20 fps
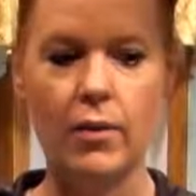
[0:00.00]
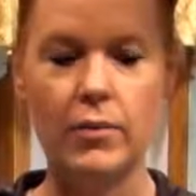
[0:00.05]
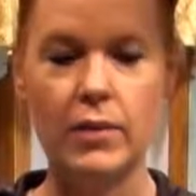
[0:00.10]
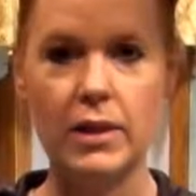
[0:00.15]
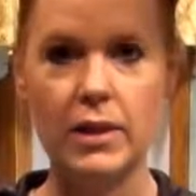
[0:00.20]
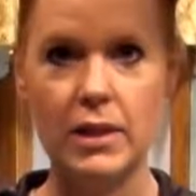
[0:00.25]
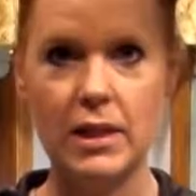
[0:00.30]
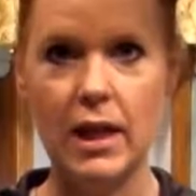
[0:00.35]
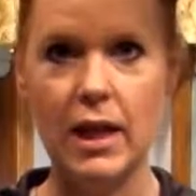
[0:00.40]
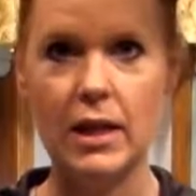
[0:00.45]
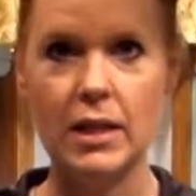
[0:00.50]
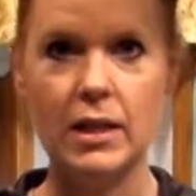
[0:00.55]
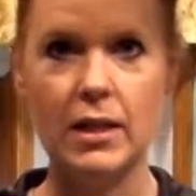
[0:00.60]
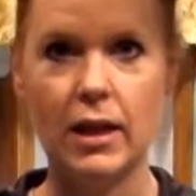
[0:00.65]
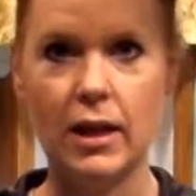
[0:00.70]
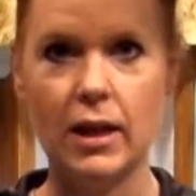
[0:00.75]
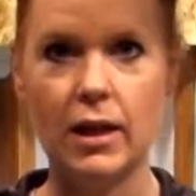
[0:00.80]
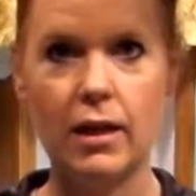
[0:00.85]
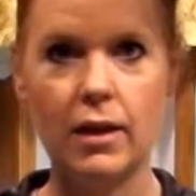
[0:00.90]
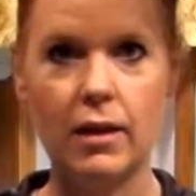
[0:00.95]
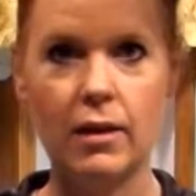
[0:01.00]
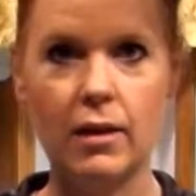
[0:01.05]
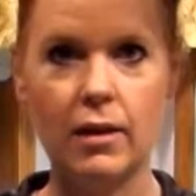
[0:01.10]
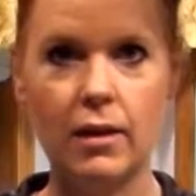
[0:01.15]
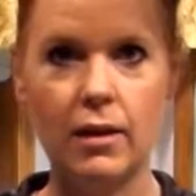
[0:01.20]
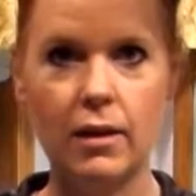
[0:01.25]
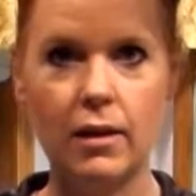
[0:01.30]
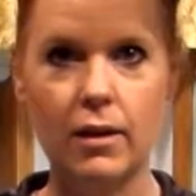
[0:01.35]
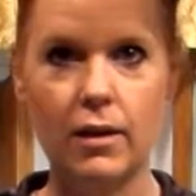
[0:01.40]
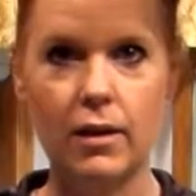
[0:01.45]
this tastes like
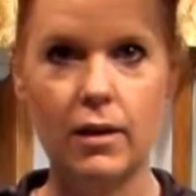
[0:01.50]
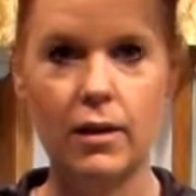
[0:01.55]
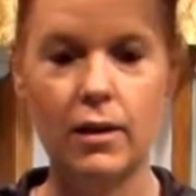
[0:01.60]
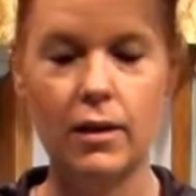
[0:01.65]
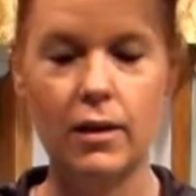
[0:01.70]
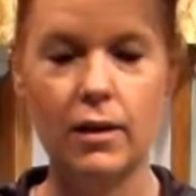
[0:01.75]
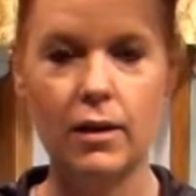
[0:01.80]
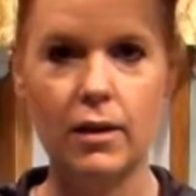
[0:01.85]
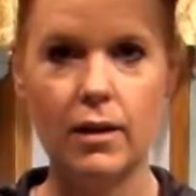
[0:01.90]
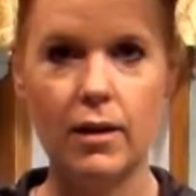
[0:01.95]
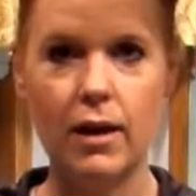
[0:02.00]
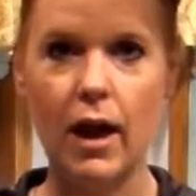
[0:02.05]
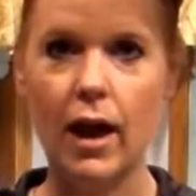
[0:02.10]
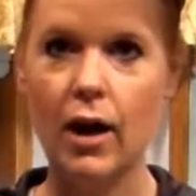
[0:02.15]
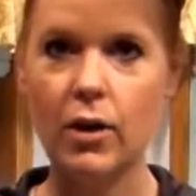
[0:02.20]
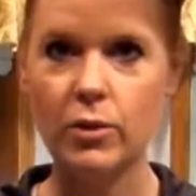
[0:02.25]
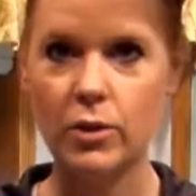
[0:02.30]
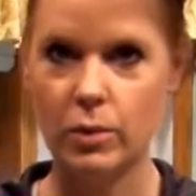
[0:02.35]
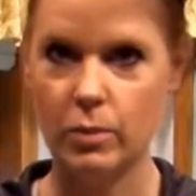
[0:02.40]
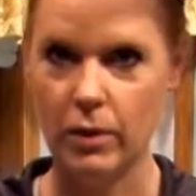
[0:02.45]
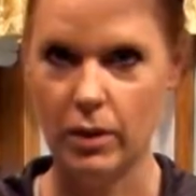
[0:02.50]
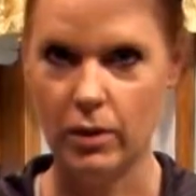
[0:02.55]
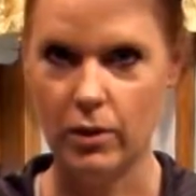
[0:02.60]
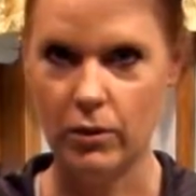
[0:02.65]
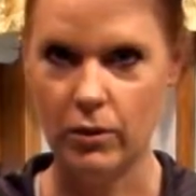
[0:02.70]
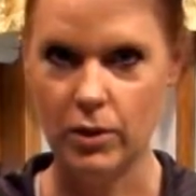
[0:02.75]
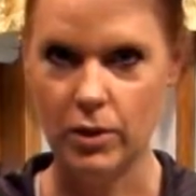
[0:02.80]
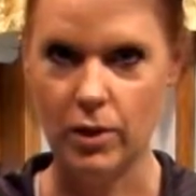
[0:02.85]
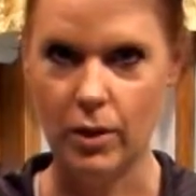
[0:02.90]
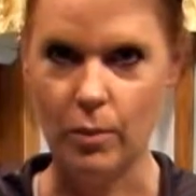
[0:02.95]
cow's milk
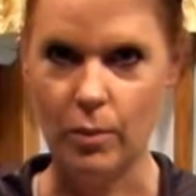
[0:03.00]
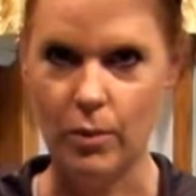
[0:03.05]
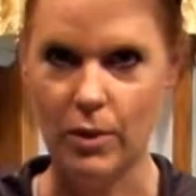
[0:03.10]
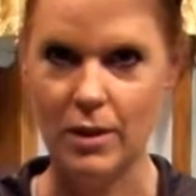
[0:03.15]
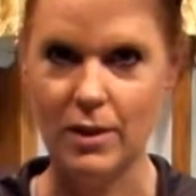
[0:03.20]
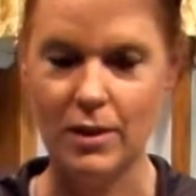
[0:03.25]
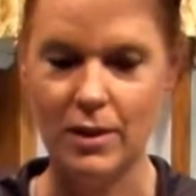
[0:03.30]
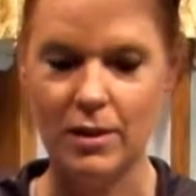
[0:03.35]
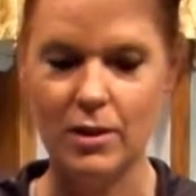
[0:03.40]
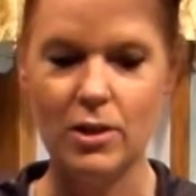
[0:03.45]
for some reason,